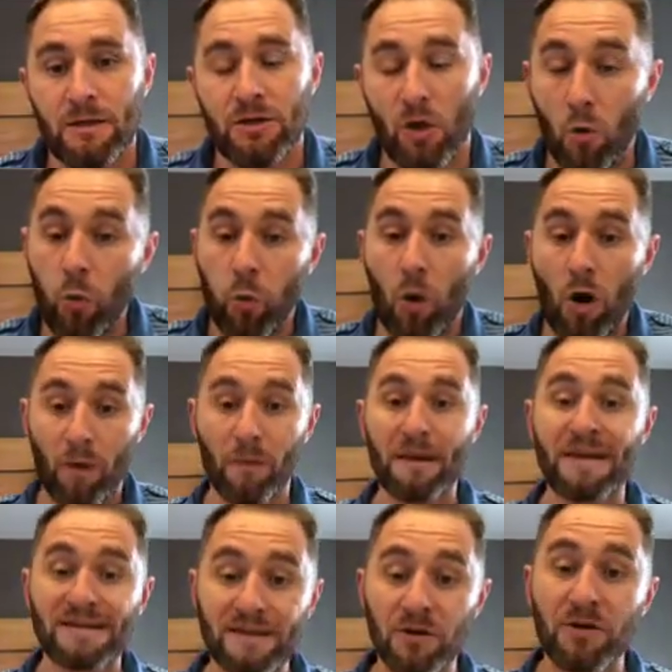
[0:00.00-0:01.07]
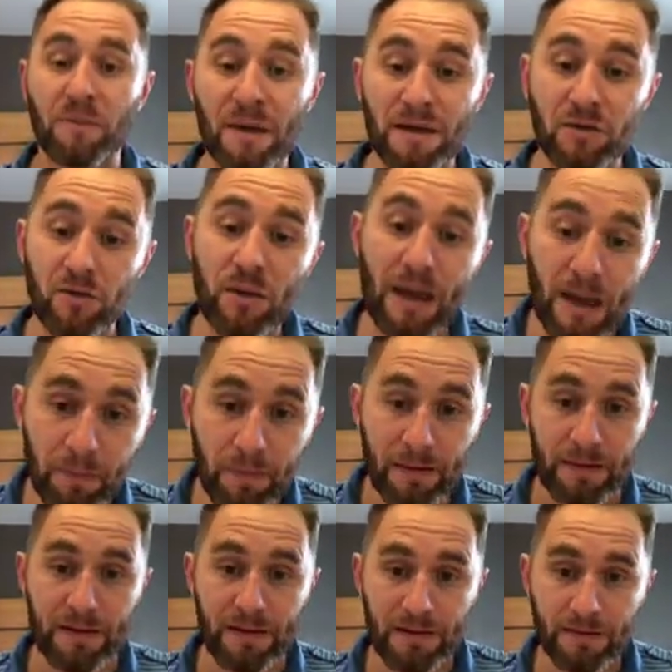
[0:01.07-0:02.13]
You know, what is going to make you
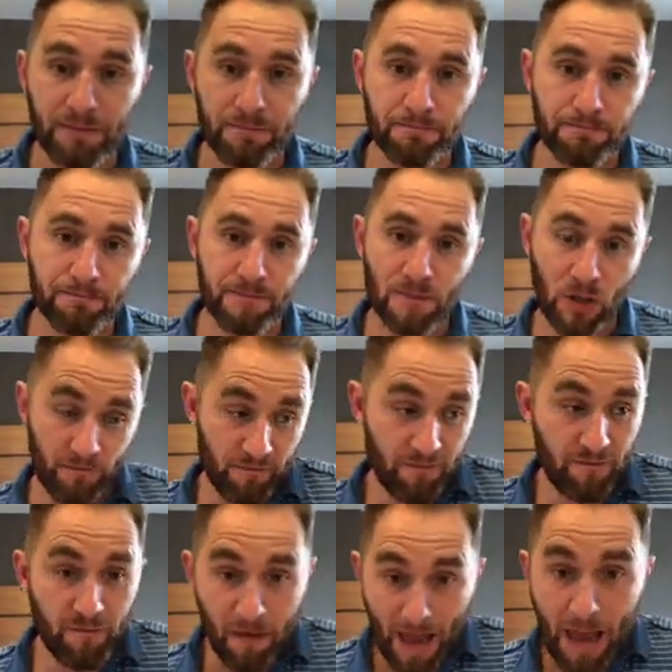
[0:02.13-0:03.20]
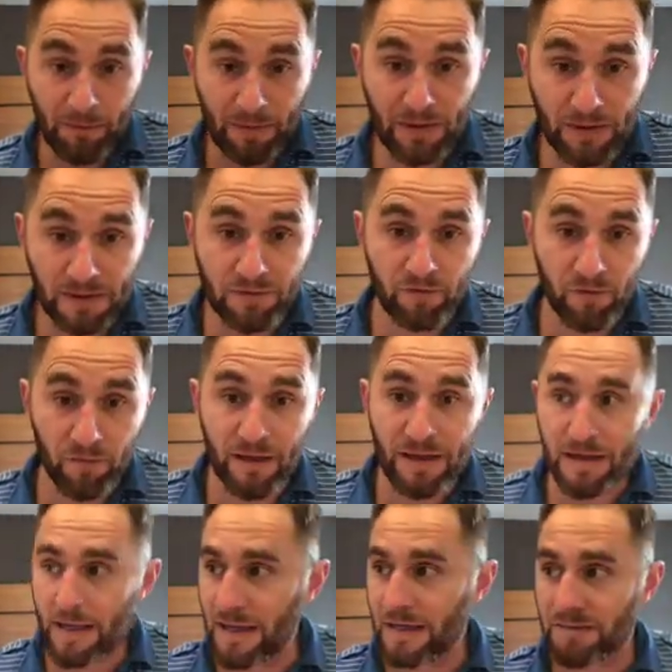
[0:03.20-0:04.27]
happy? Like, happiness for
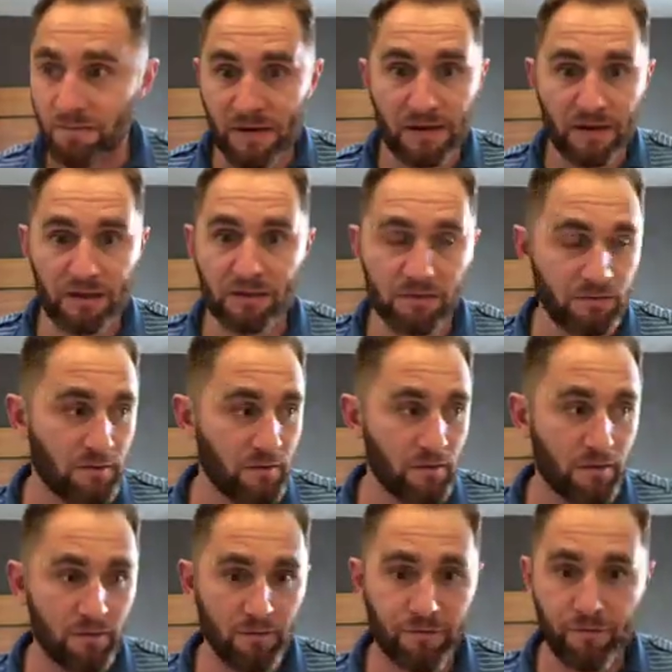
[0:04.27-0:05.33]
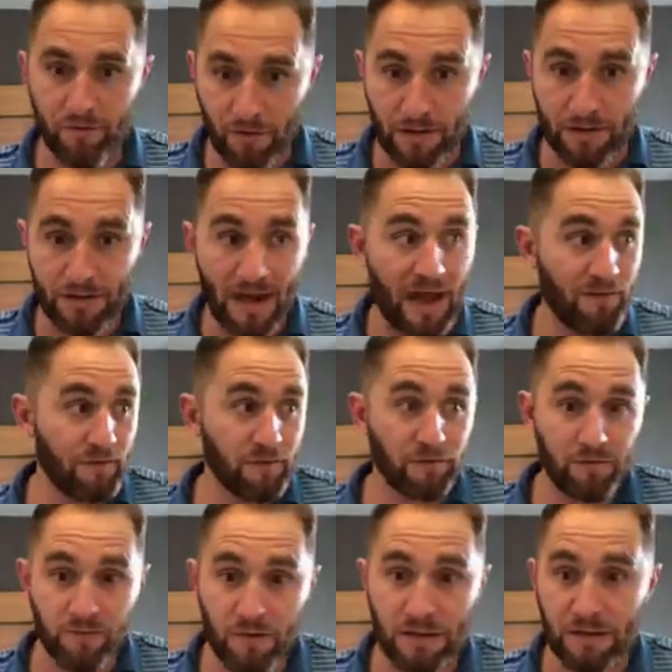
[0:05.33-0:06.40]
me is being free, having
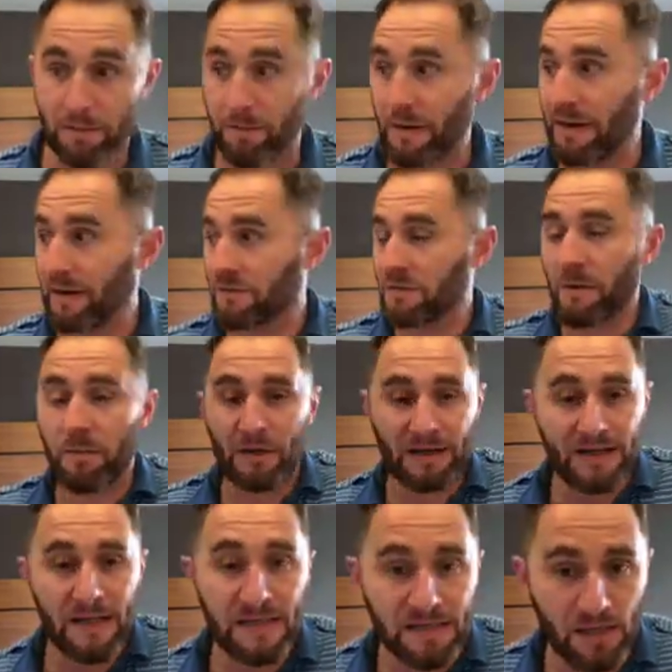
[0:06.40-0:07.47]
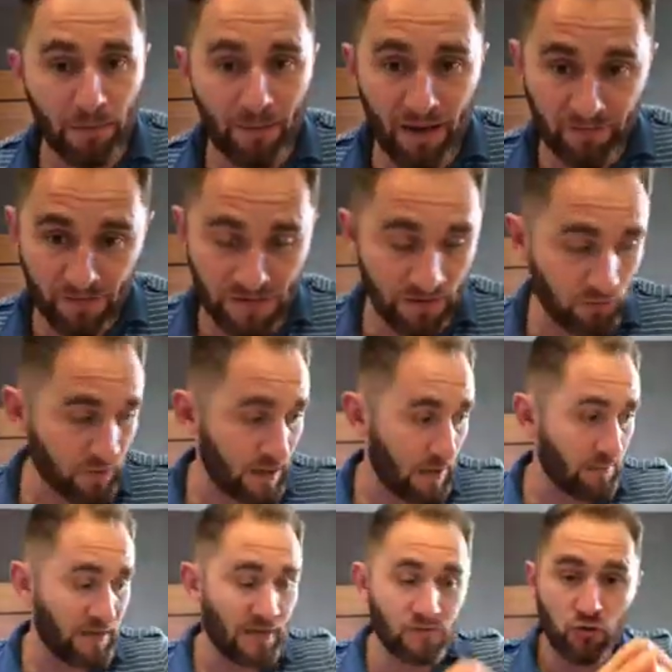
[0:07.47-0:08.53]
freedom, being able to pick my kids up every single day,
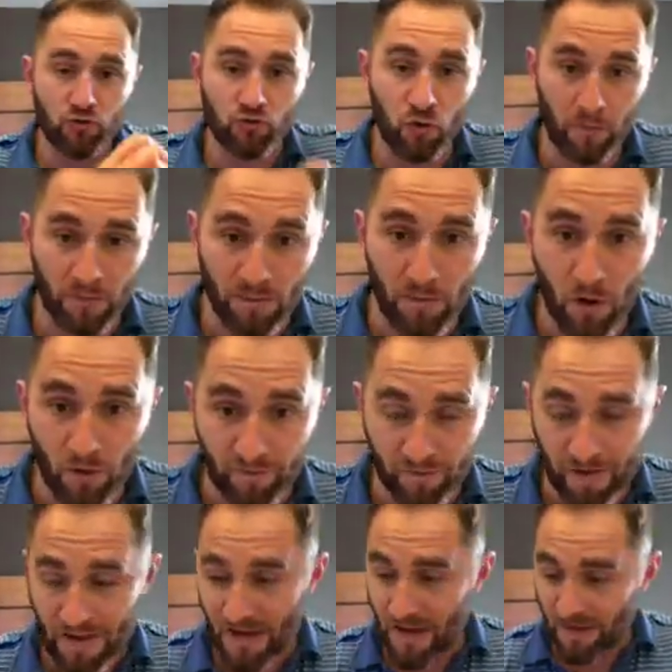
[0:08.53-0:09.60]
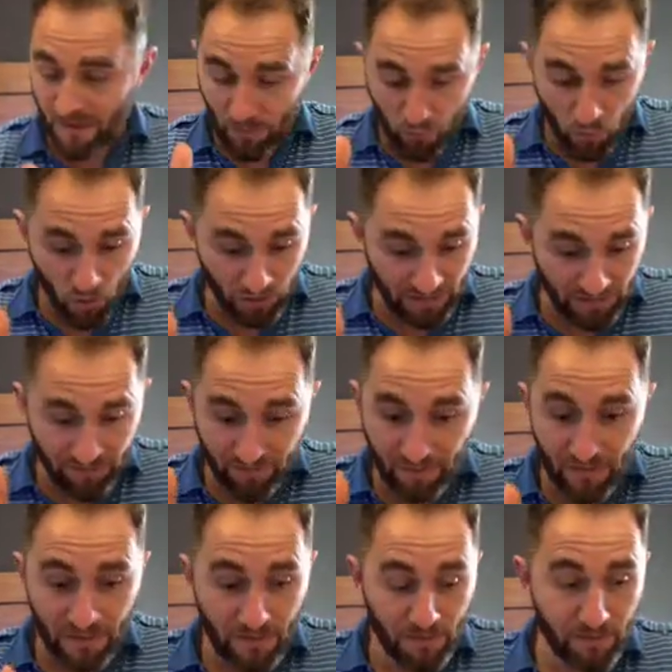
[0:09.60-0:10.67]
being able to drop them off, them working
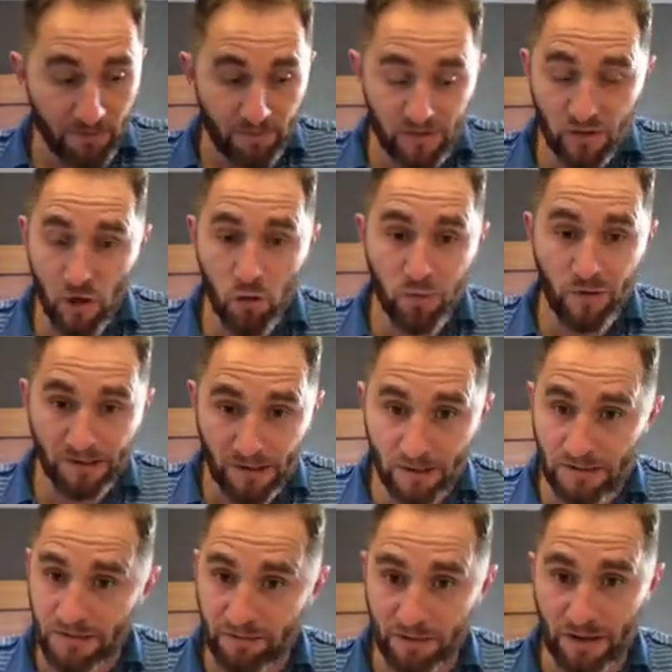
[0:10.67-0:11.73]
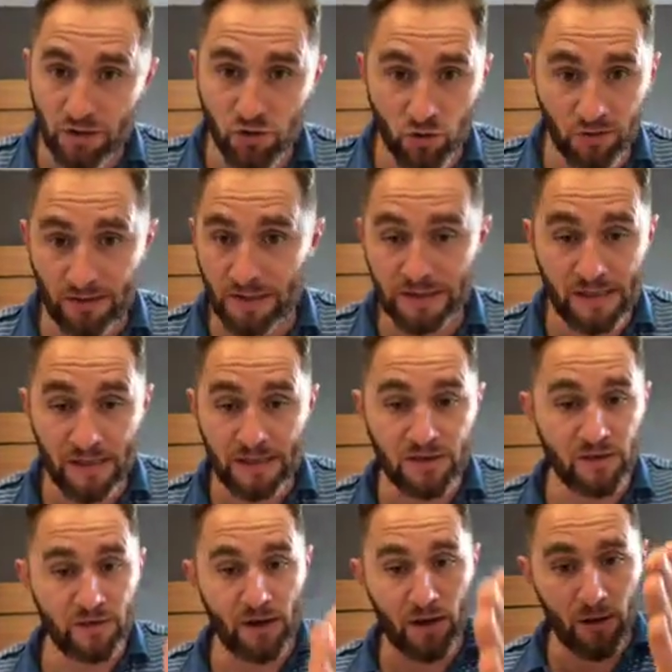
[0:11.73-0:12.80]
so productively during the day
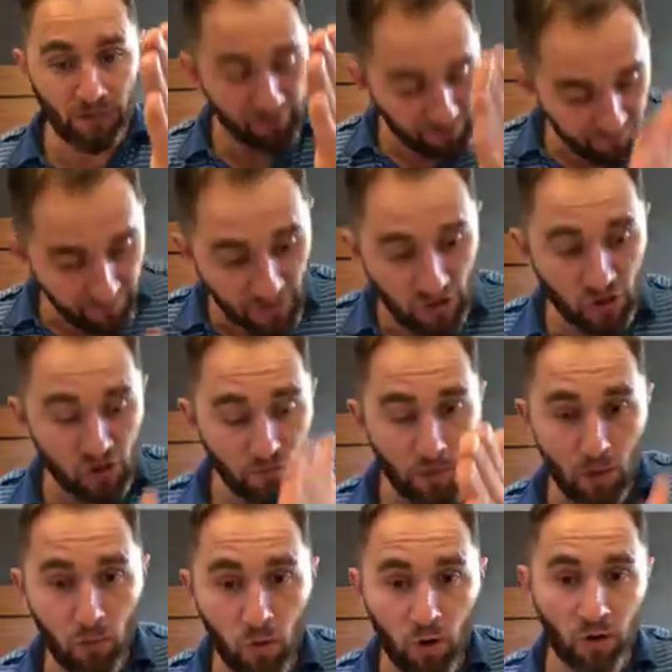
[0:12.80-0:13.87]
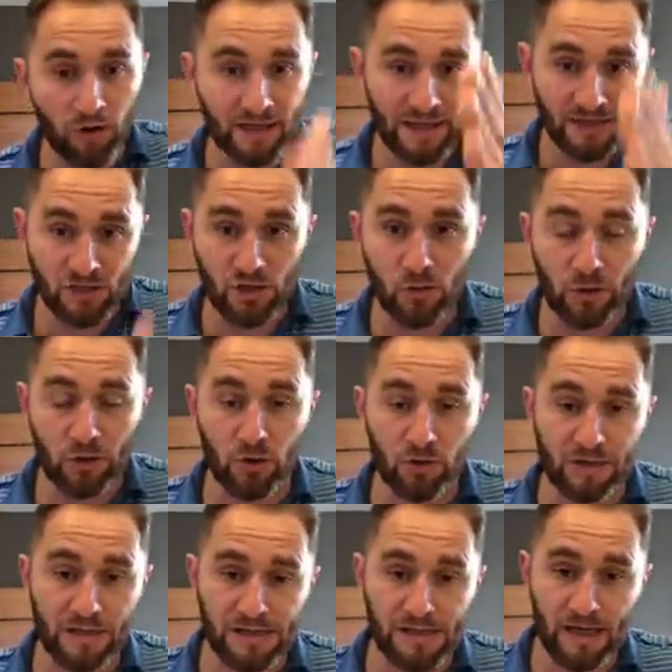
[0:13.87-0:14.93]
so that I finish my work at 2
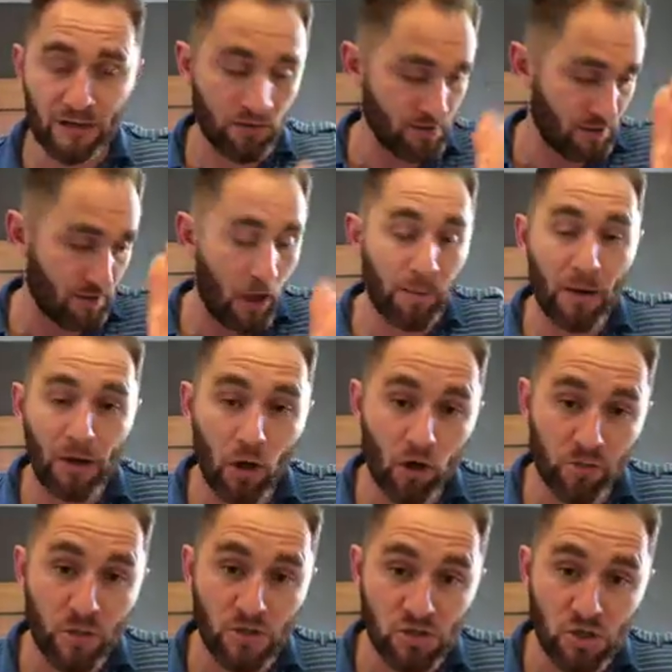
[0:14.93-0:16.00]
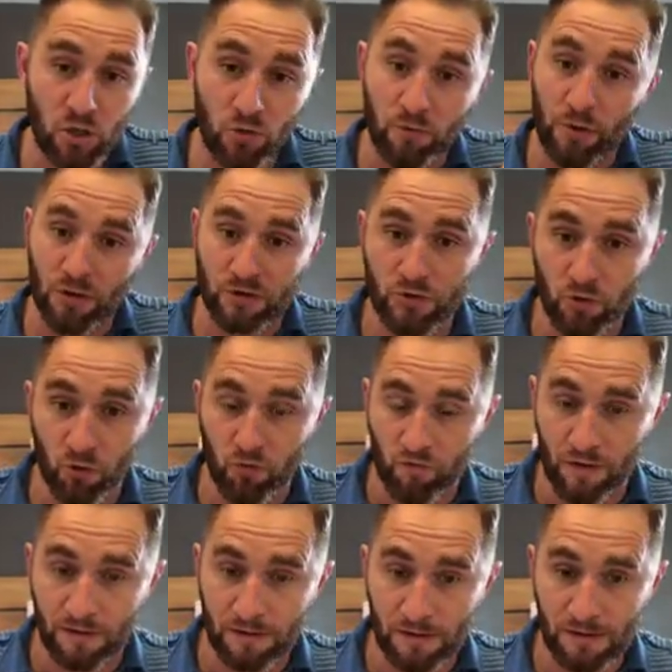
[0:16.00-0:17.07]
o'clock in the day, or by 2:30 by the school
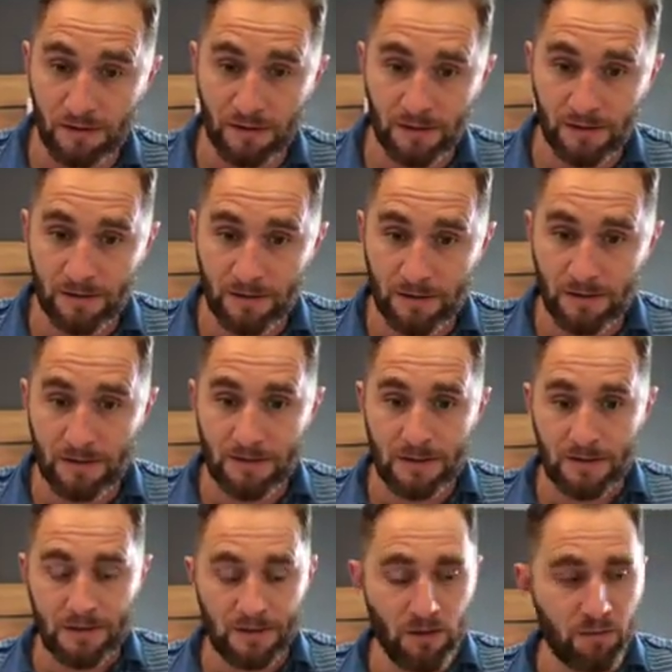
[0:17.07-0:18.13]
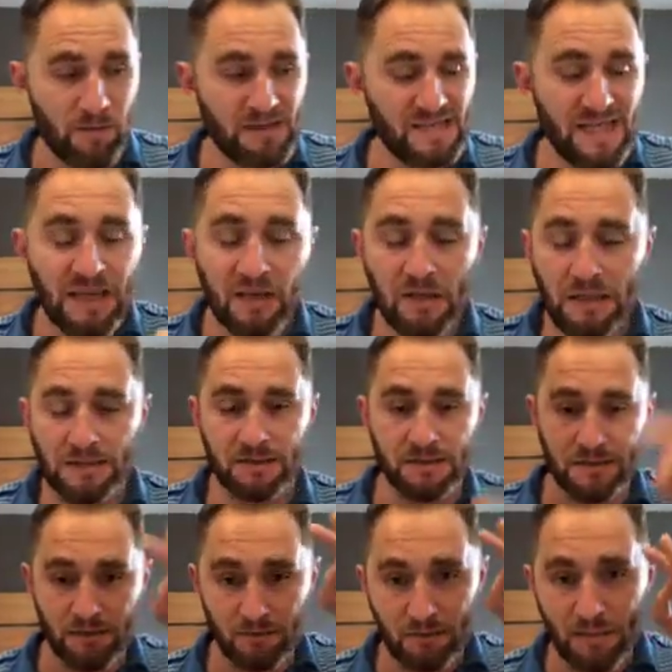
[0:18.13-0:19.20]
run. And I'm
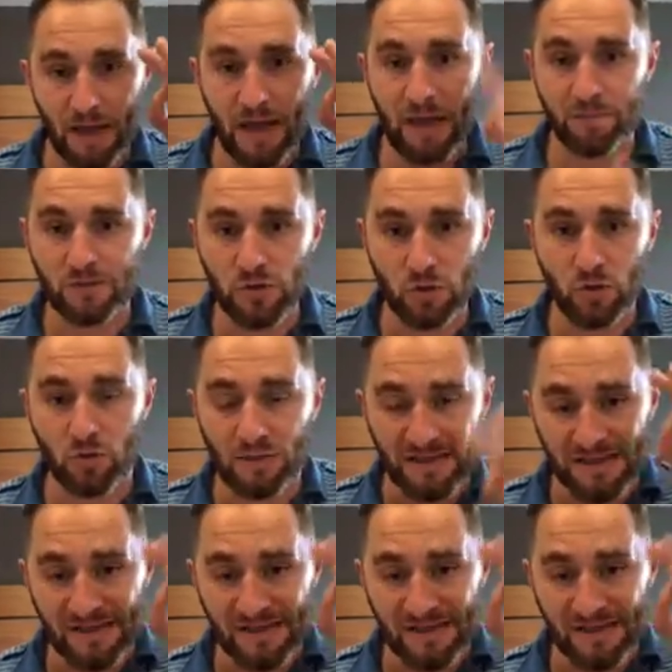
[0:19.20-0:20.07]
meticulous, absolutely